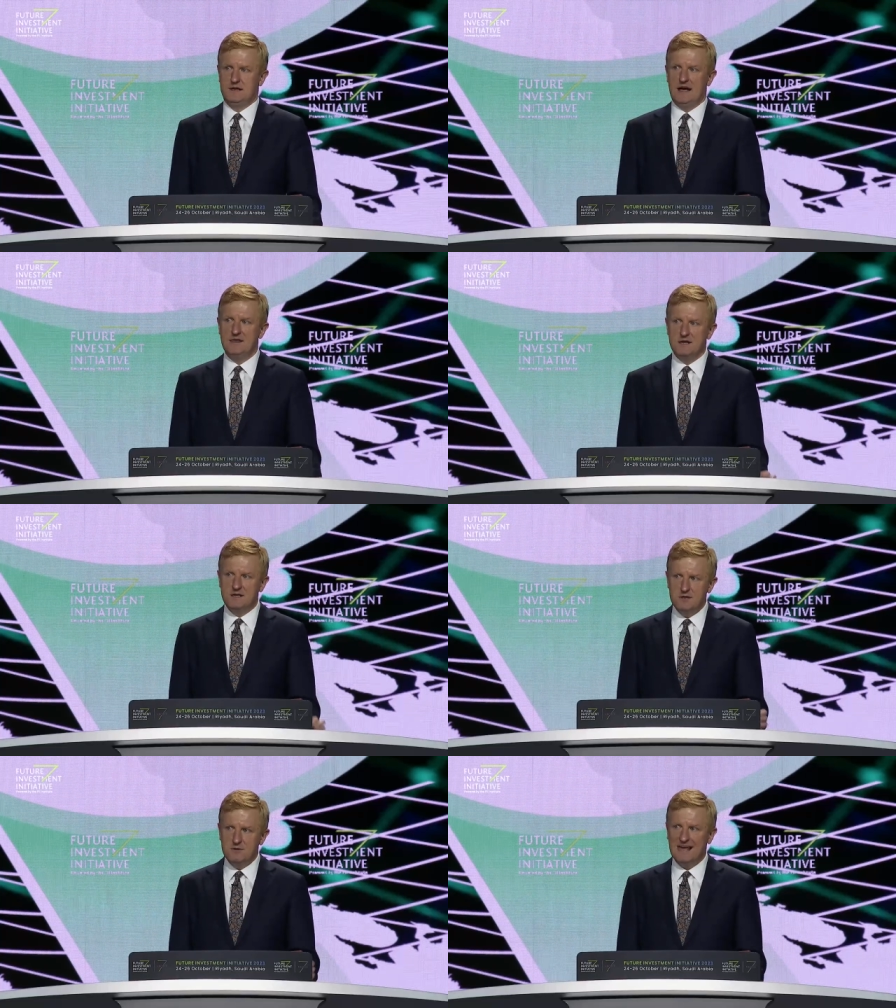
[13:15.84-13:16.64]
And the
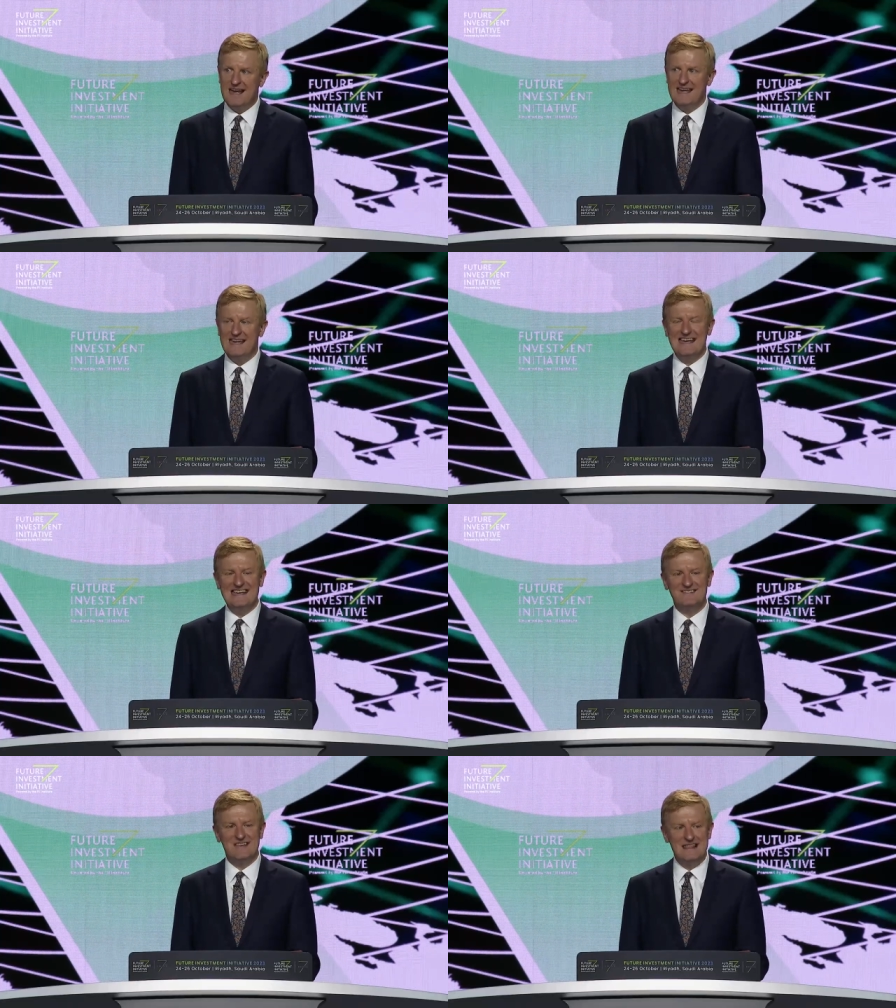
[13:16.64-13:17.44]
UK
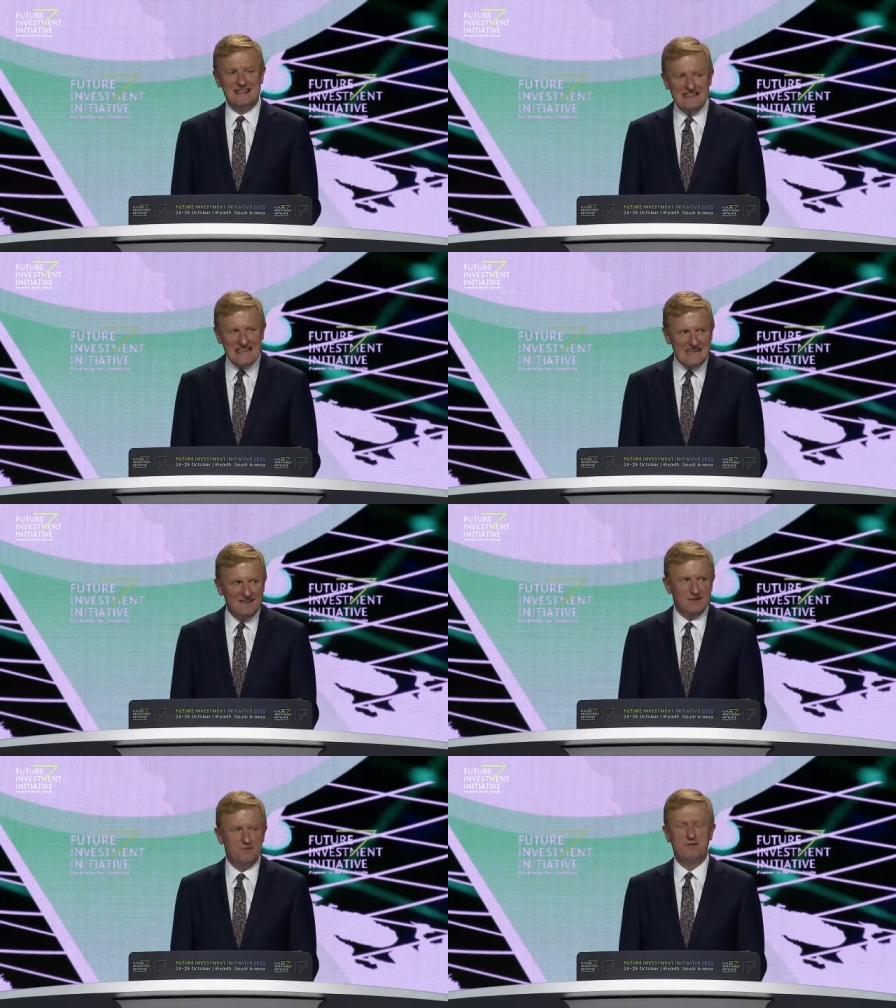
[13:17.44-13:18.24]
is
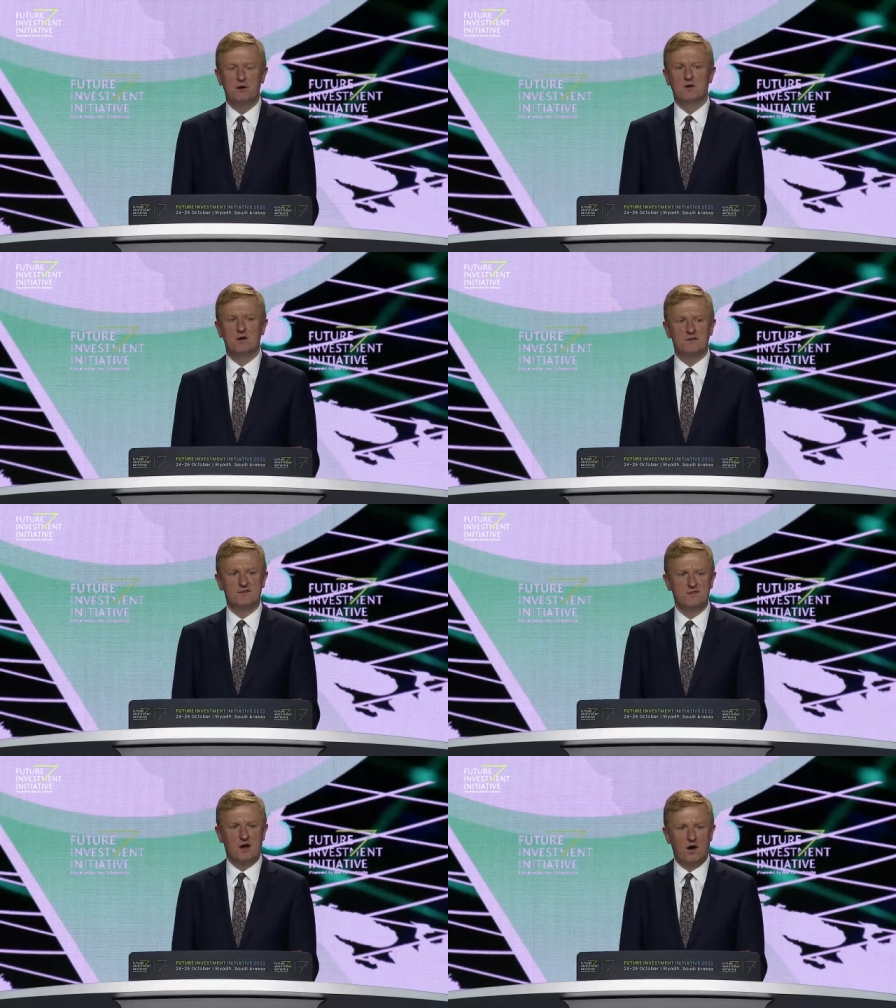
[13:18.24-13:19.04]
laser
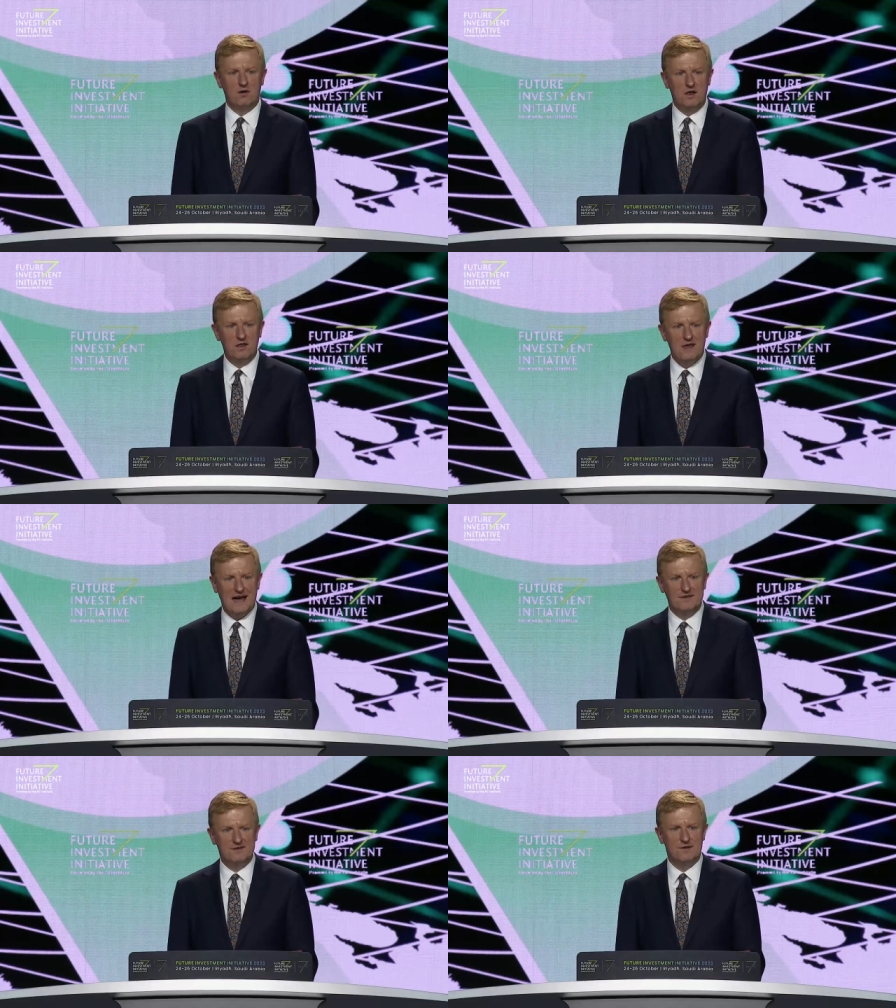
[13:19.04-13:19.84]
focused on
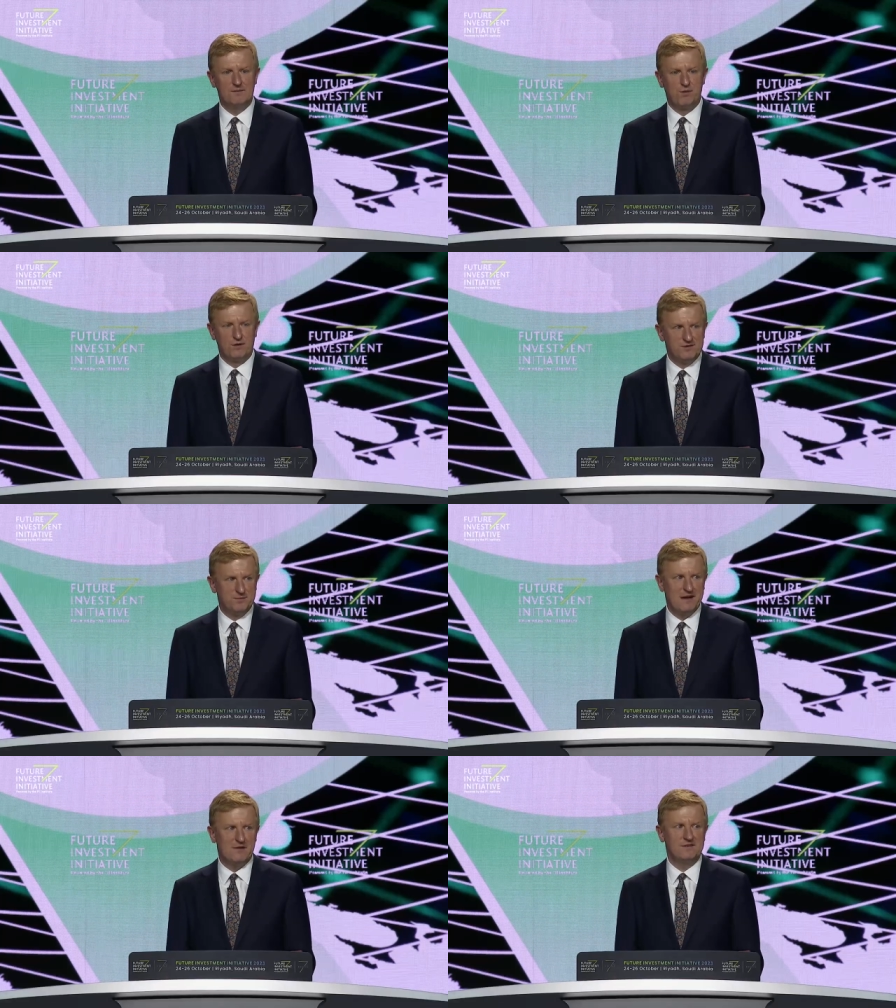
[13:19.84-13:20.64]
that
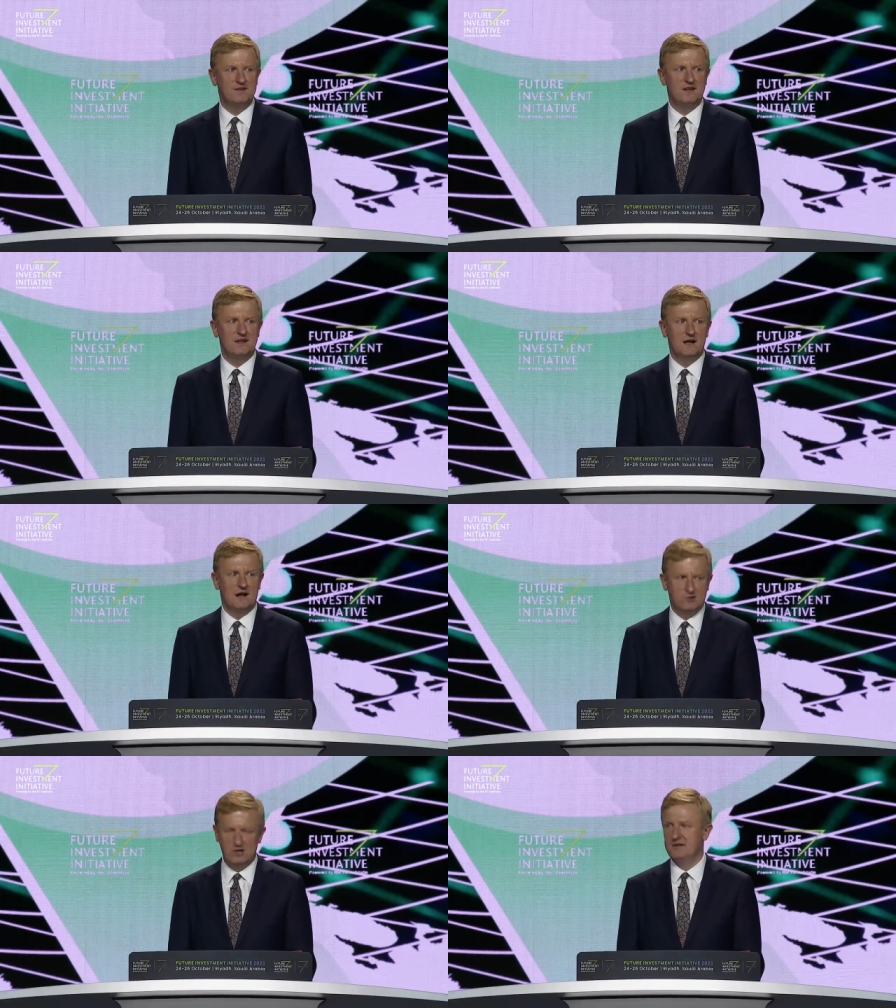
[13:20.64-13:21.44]
prosperity
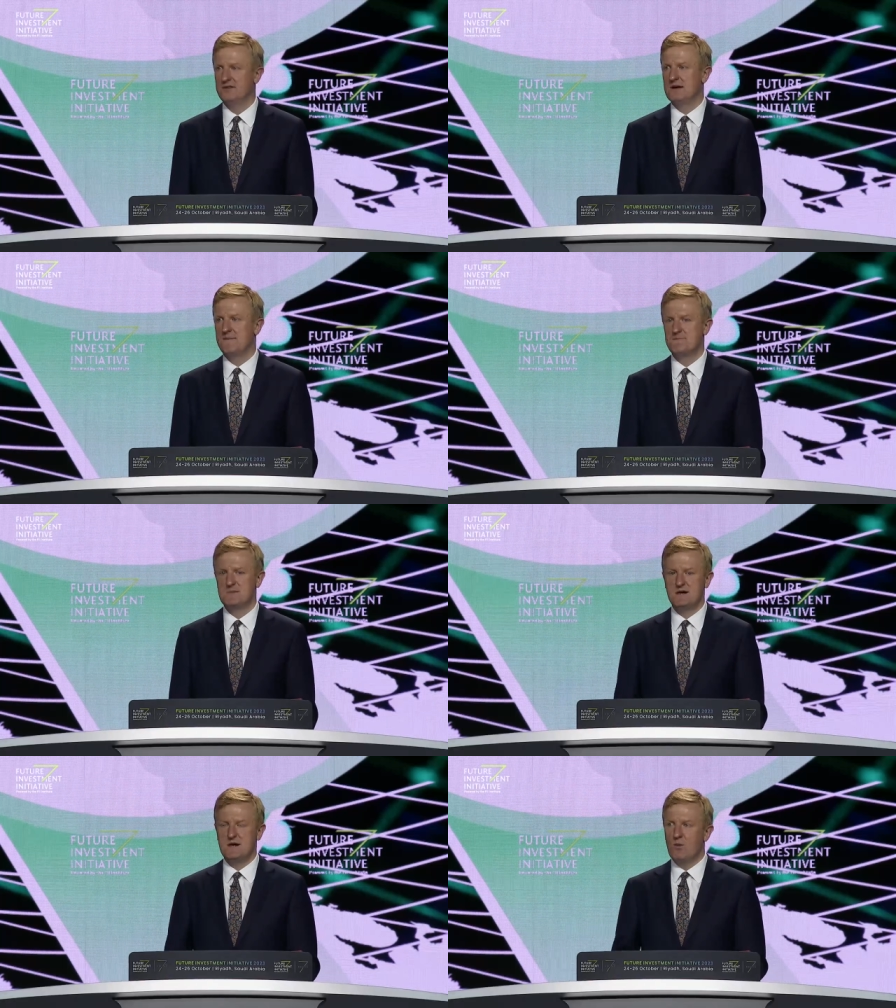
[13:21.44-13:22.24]
agenda.
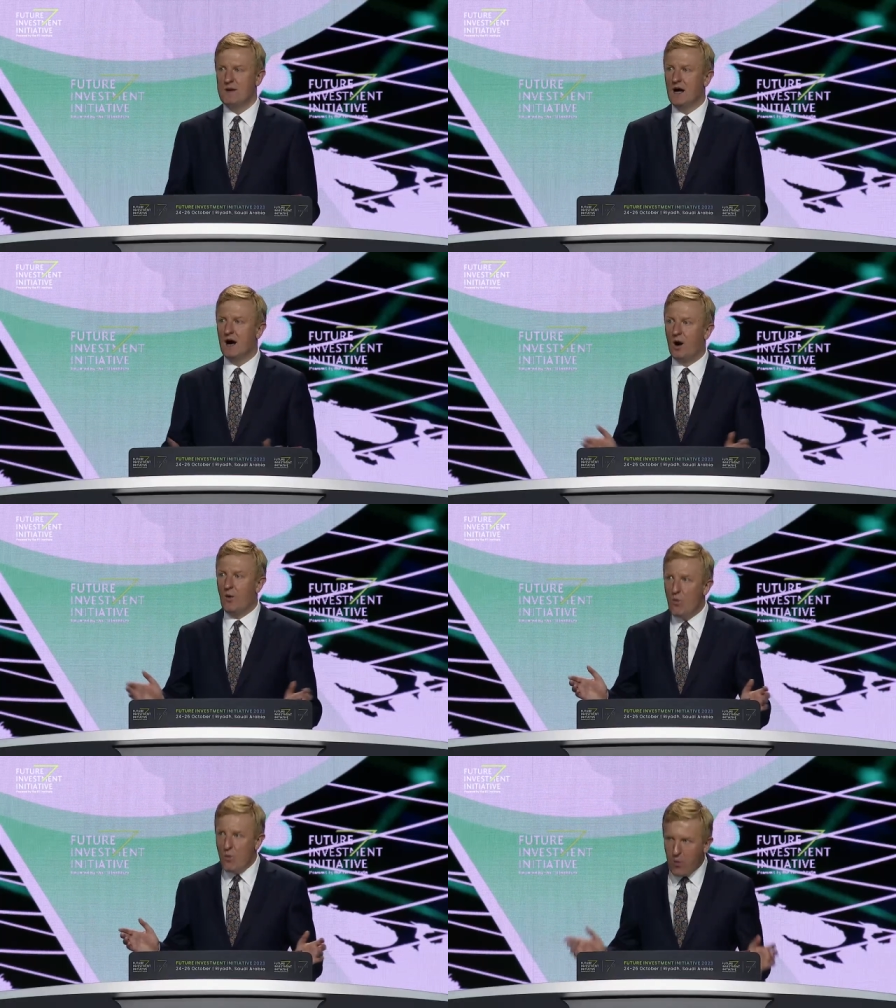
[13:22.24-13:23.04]
We are
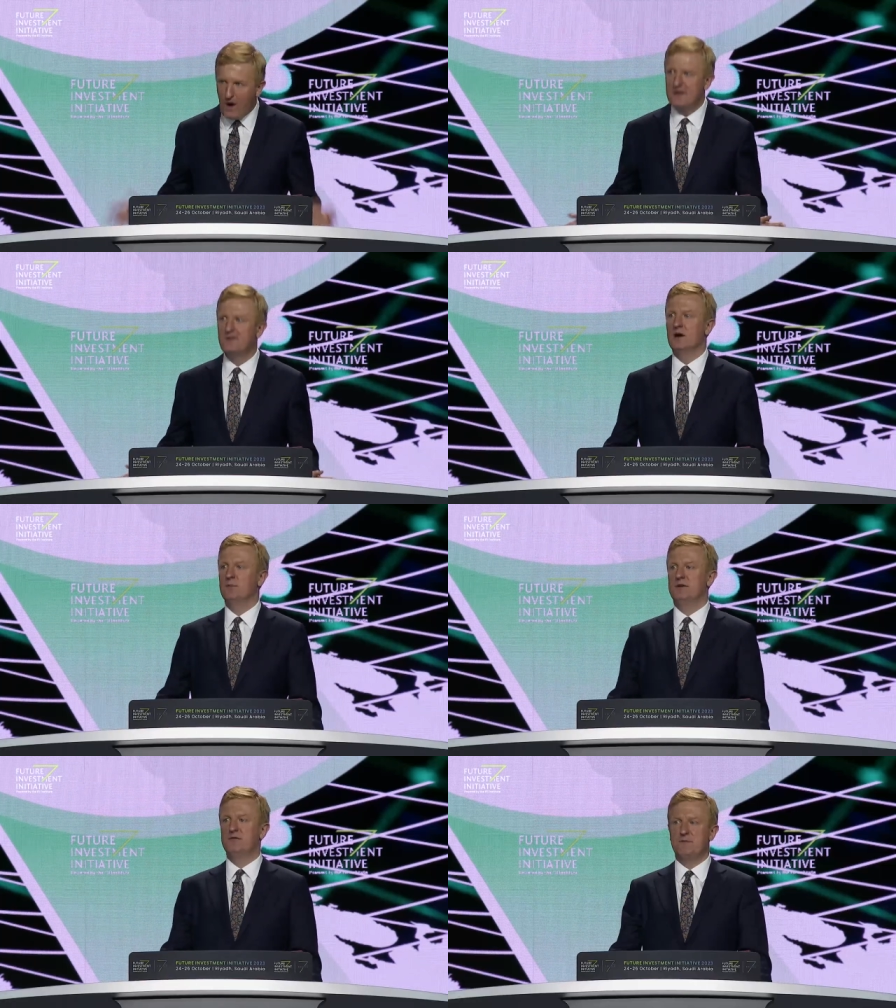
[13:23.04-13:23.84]
wide
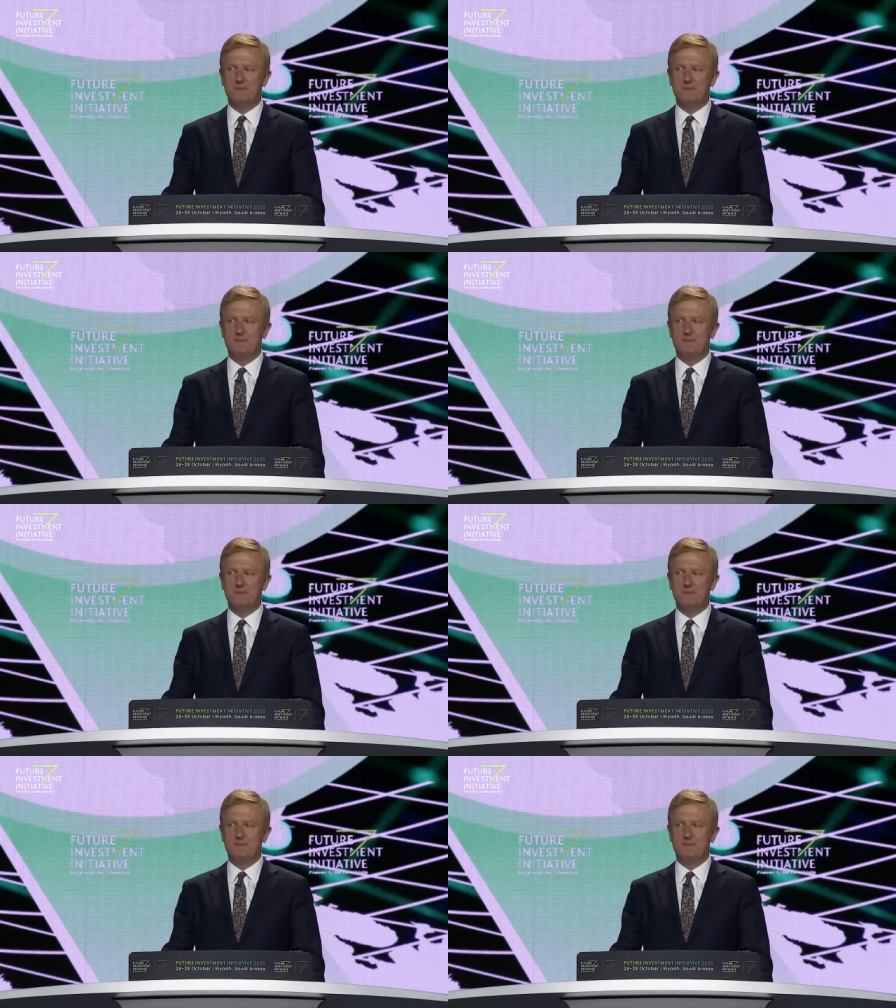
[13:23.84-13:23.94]
open for